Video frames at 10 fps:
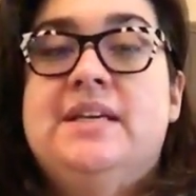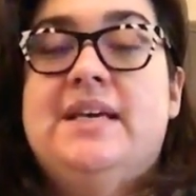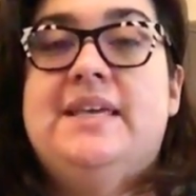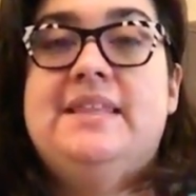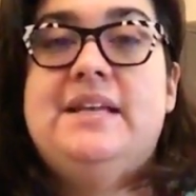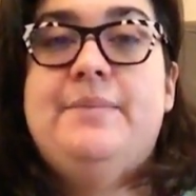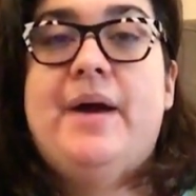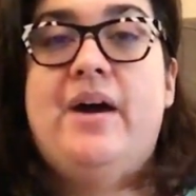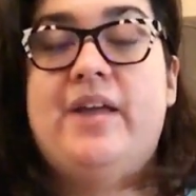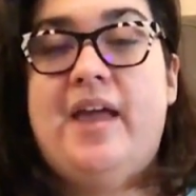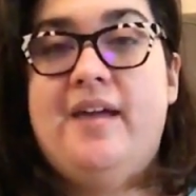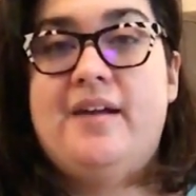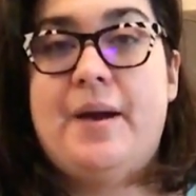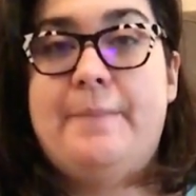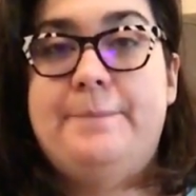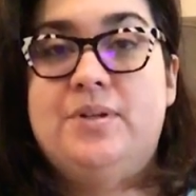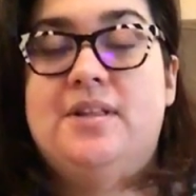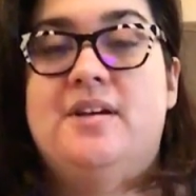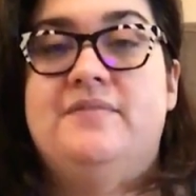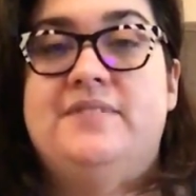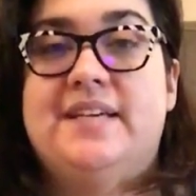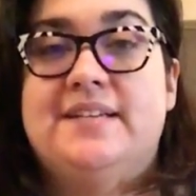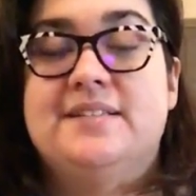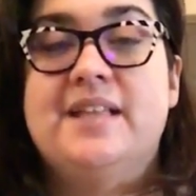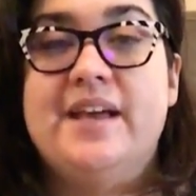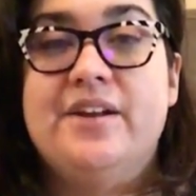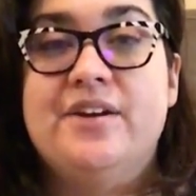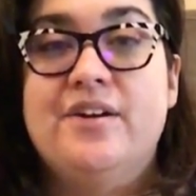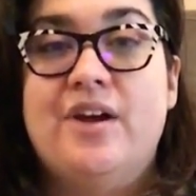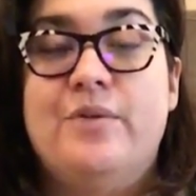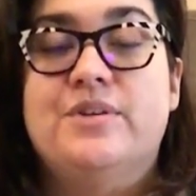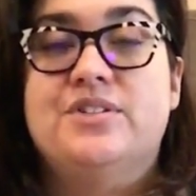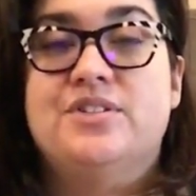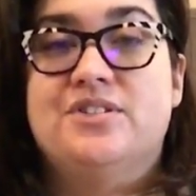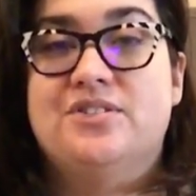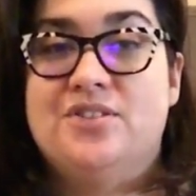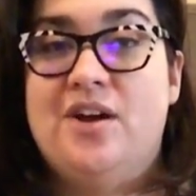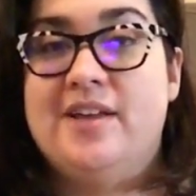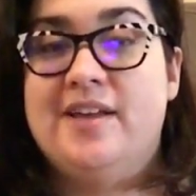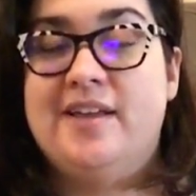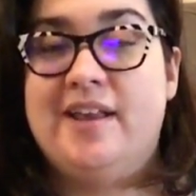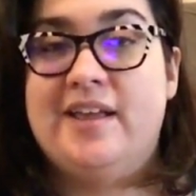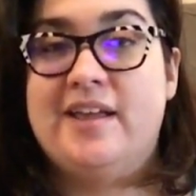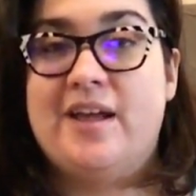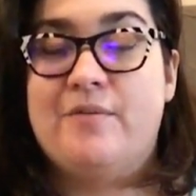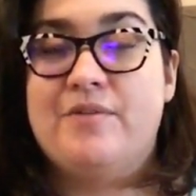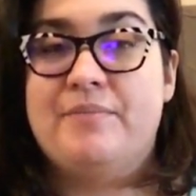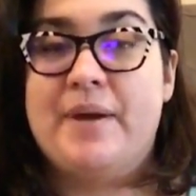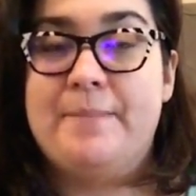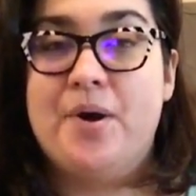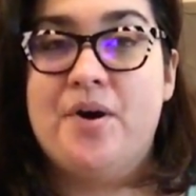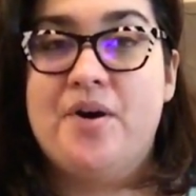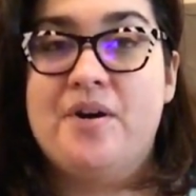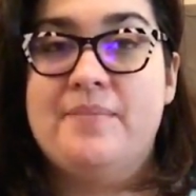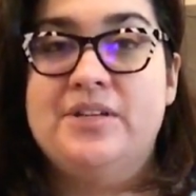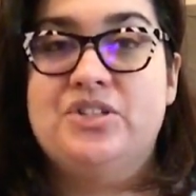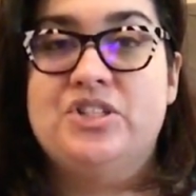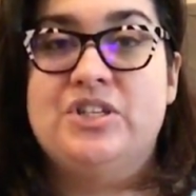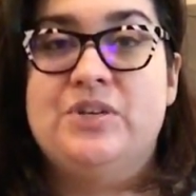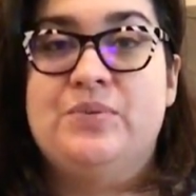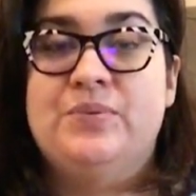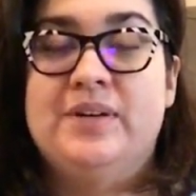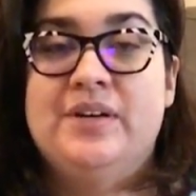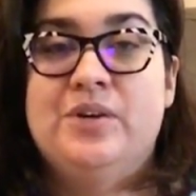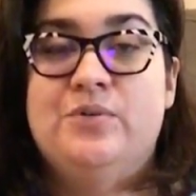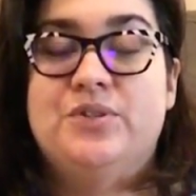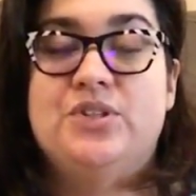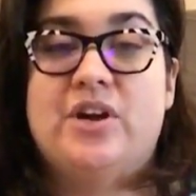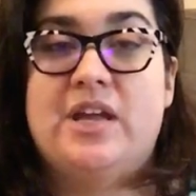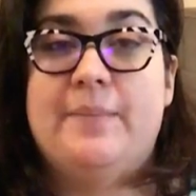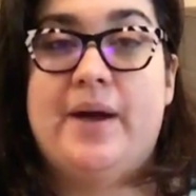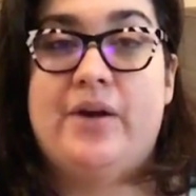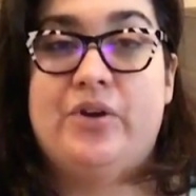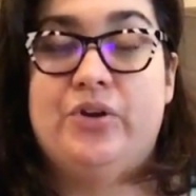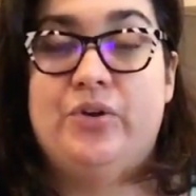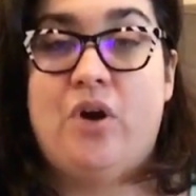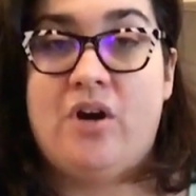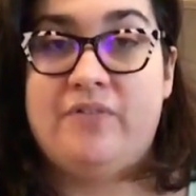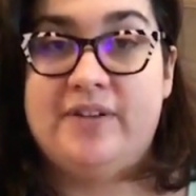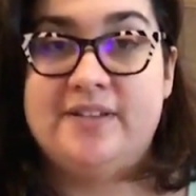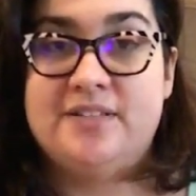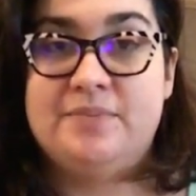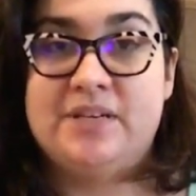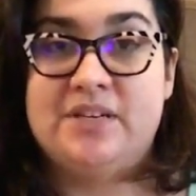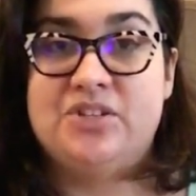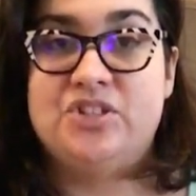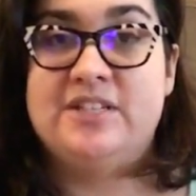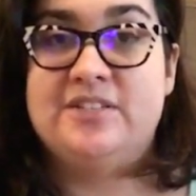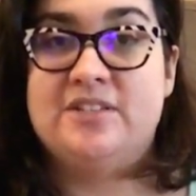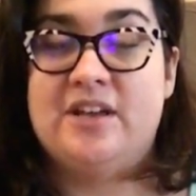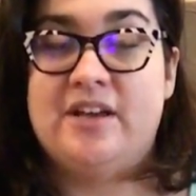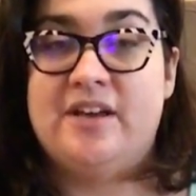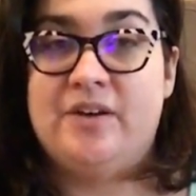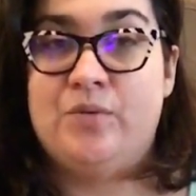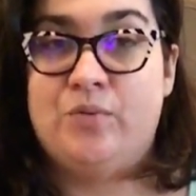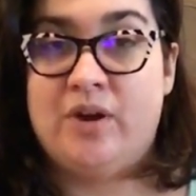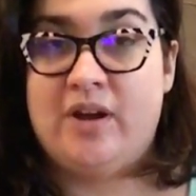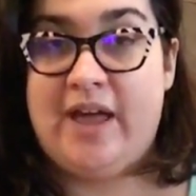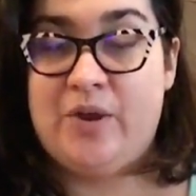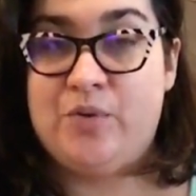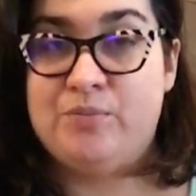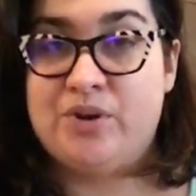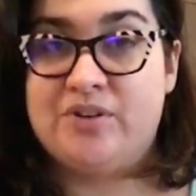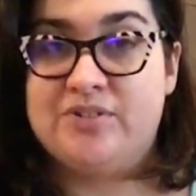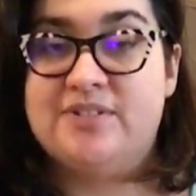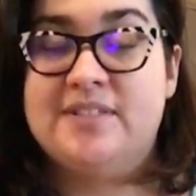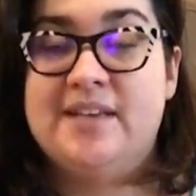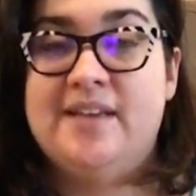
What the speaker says: And then about a couple of days later, I was talking and hanging out with my mom, and she was talking about her new office because she's a at-home nurse,